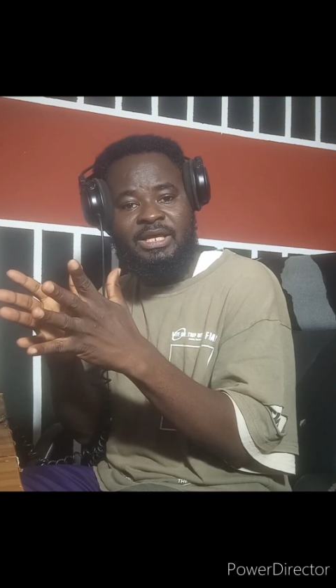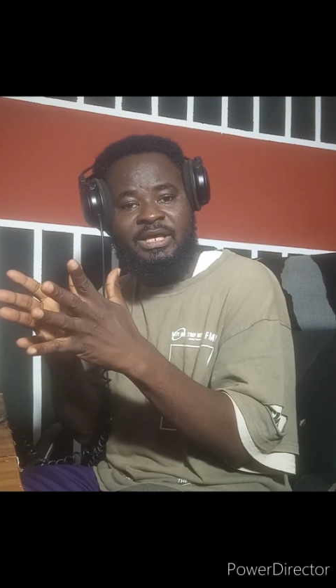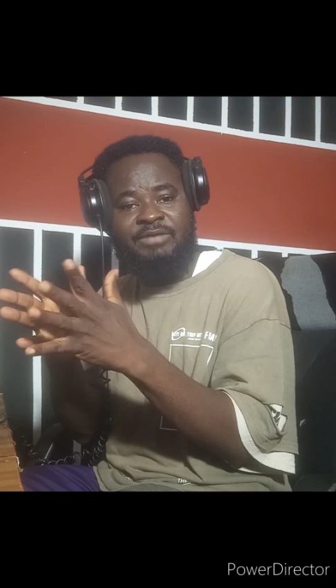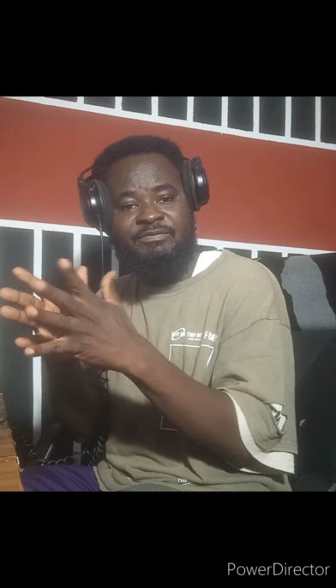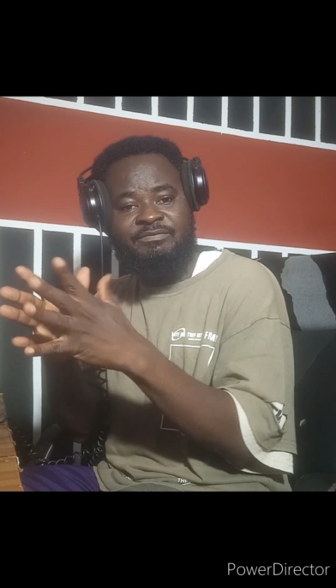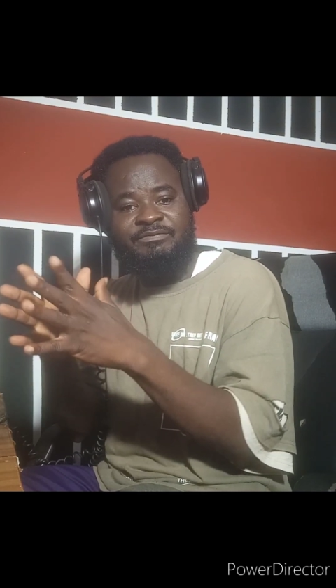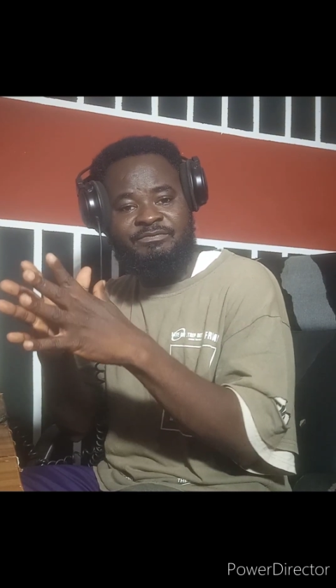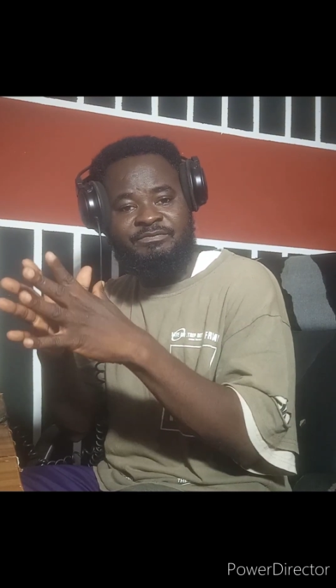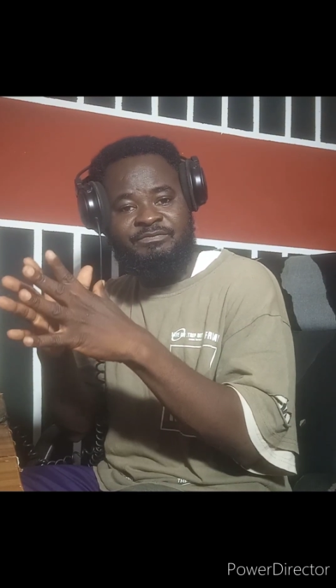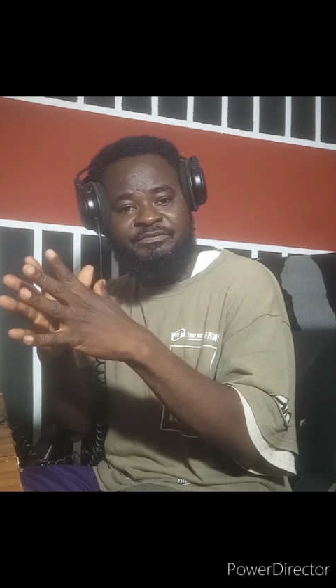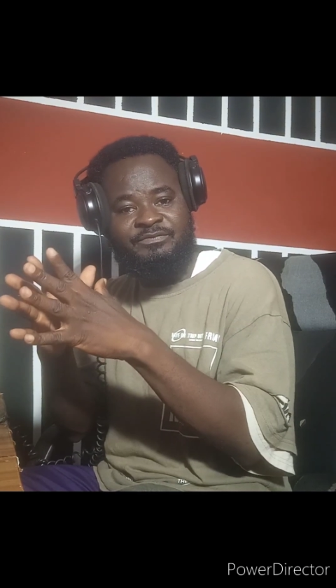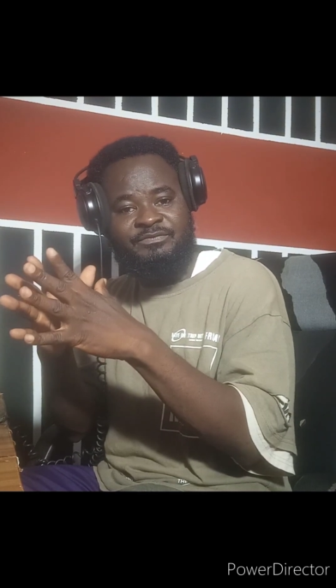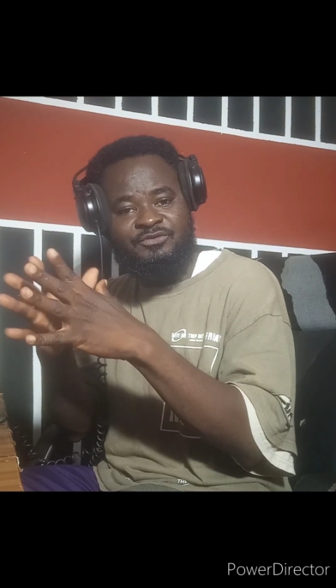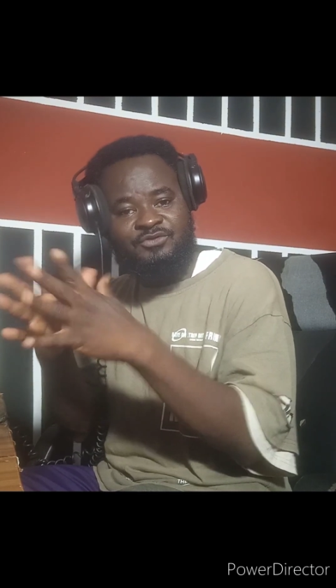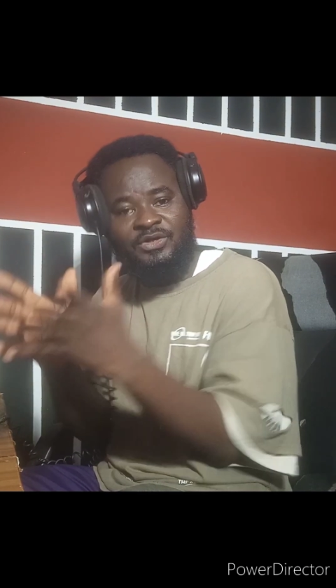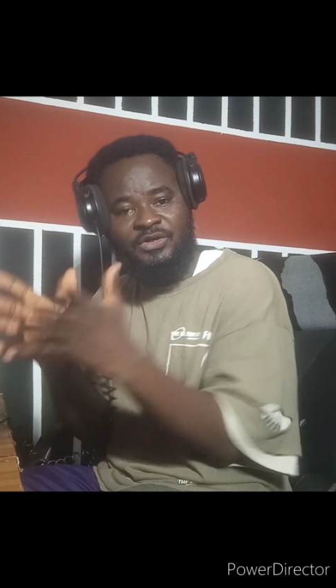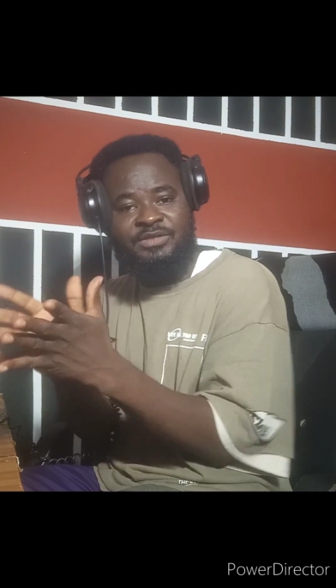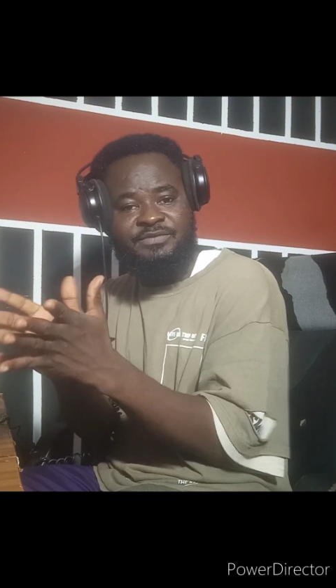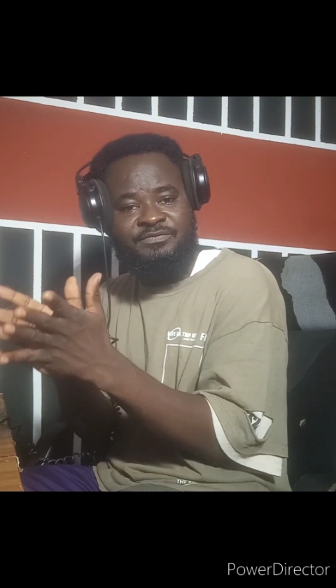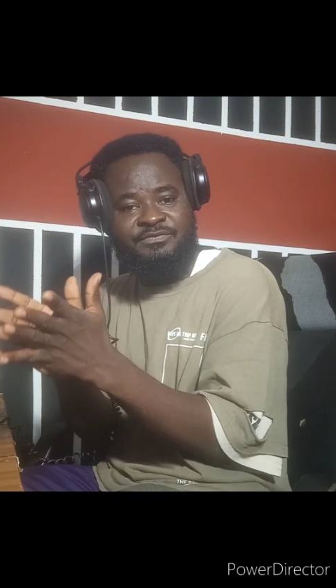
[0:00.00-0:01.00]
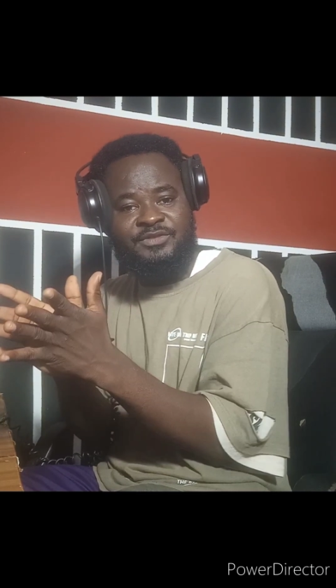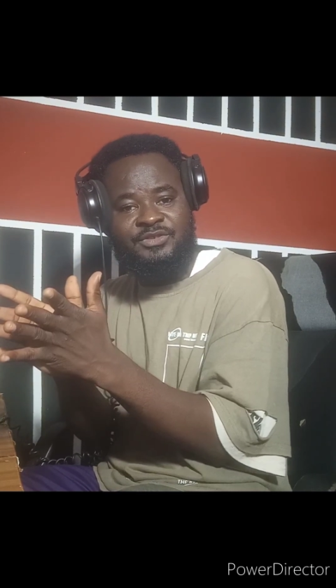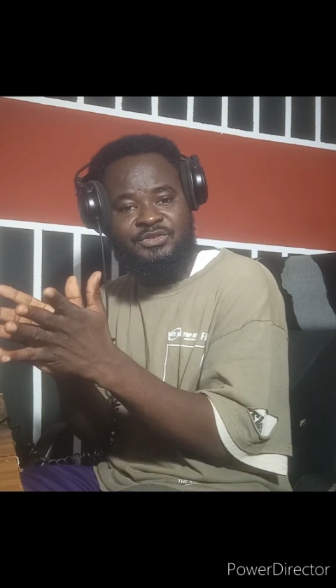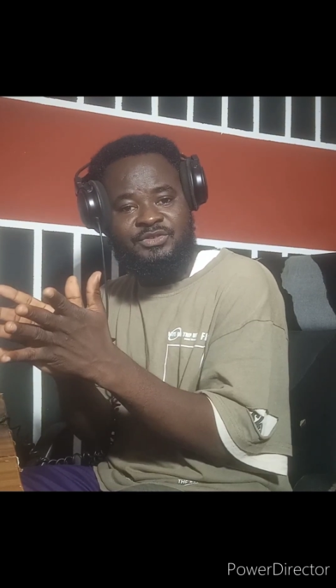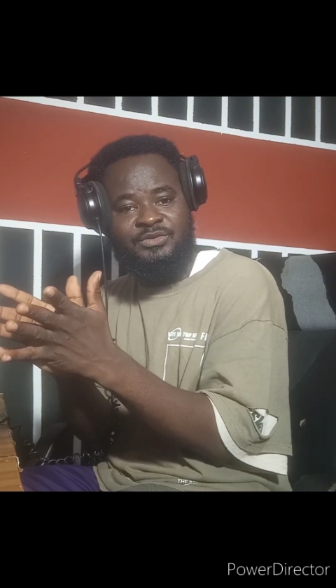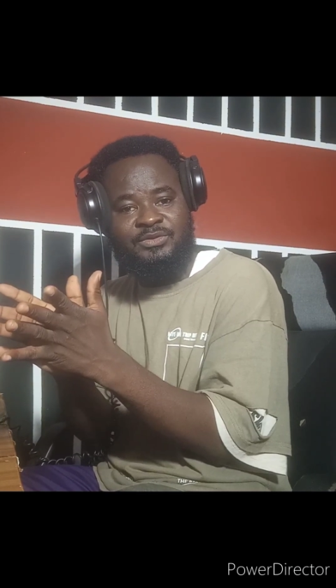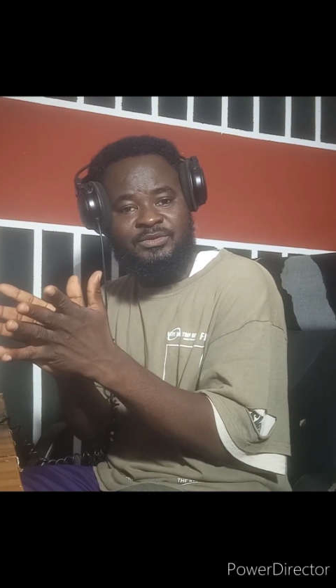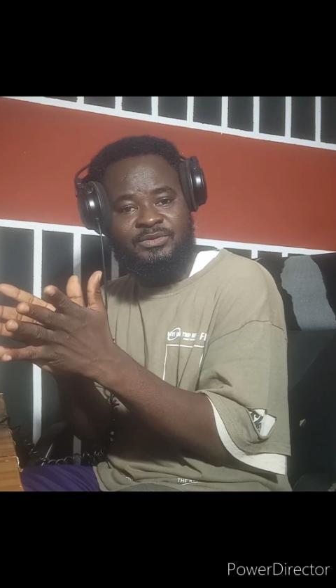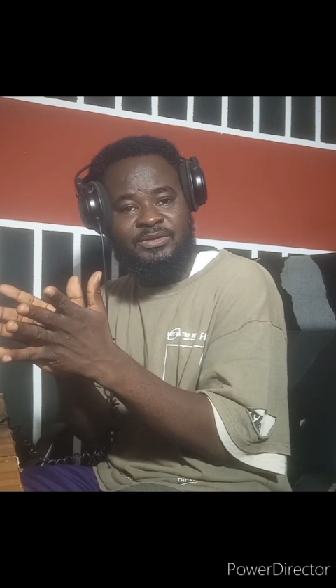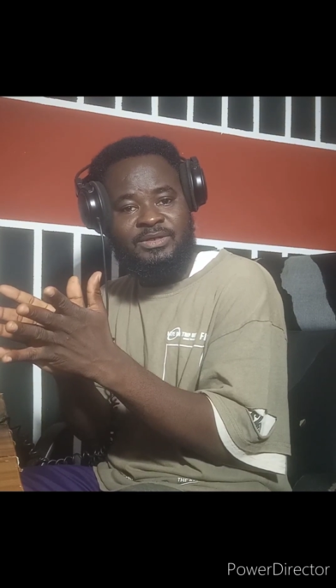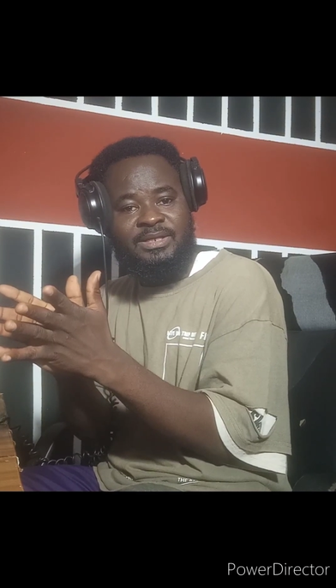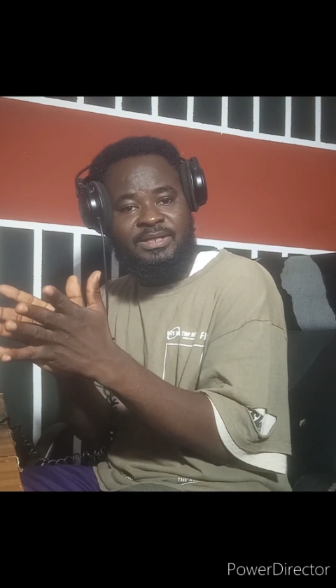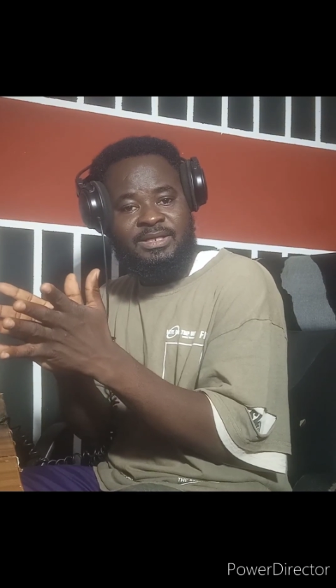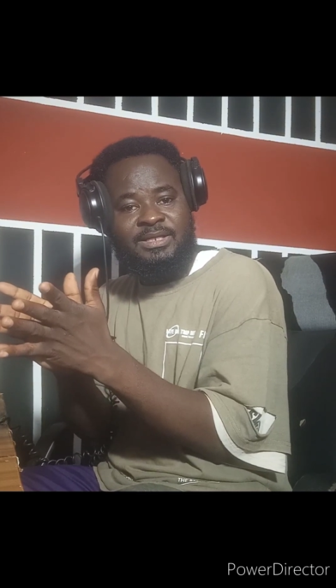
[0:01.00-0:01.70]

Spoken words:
a short video.